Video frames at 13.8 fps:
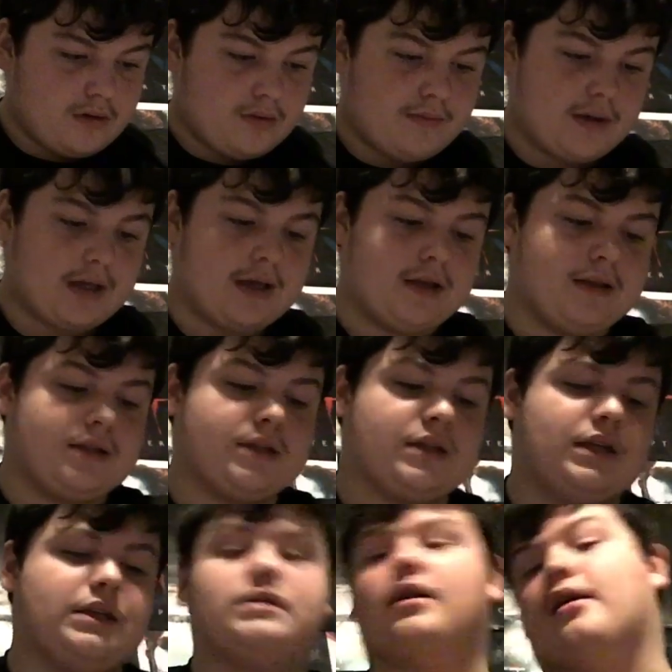Because
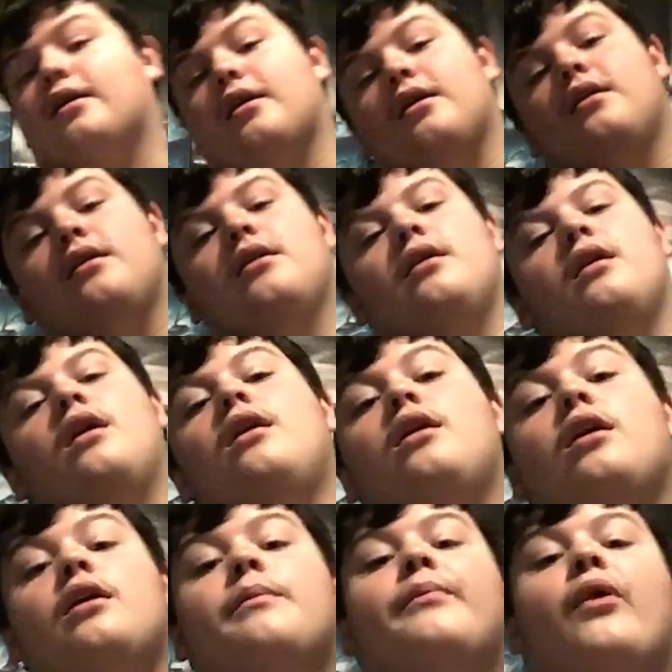he's like,
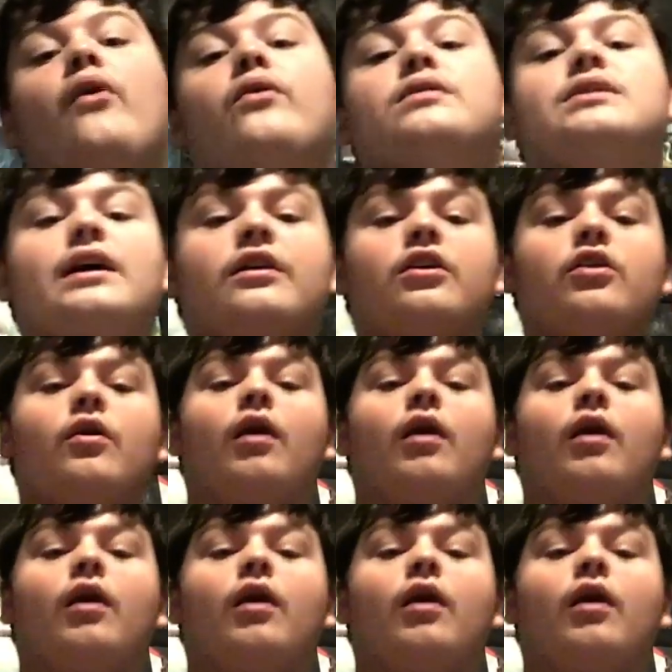"Ah, Paul, is that you?